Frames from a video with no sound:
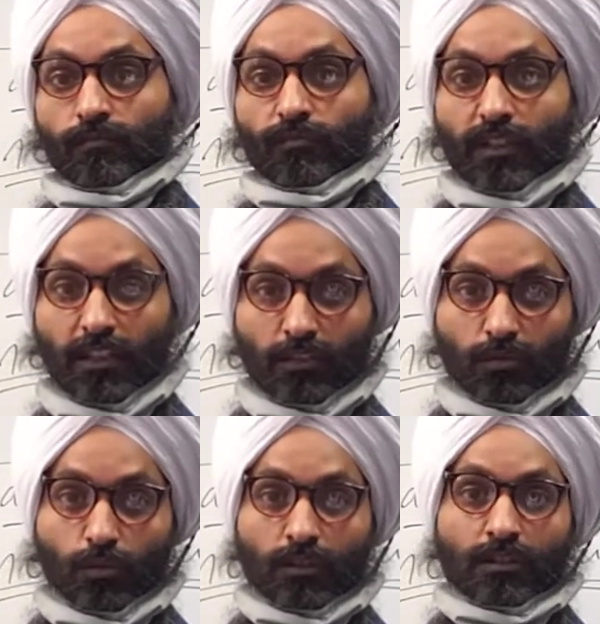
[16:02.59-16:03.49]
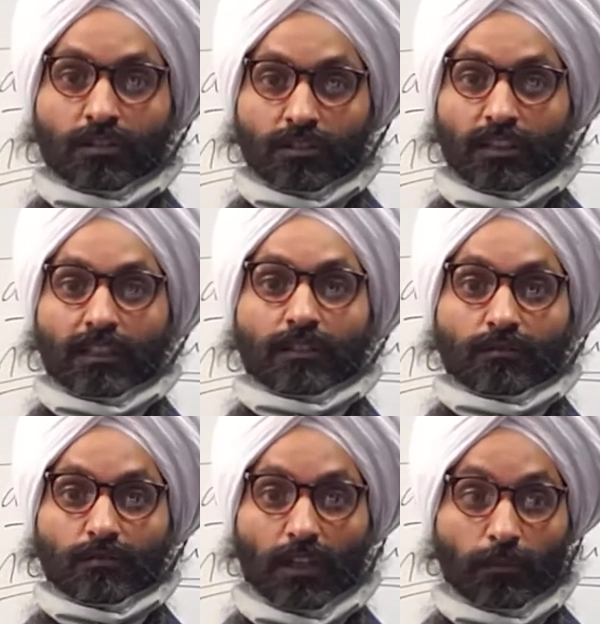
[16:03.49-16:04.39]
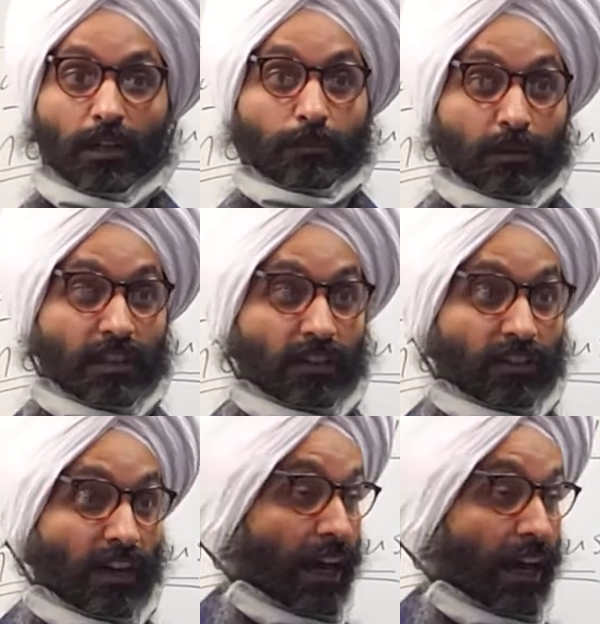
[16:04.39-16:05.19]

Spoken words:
These words, they come up because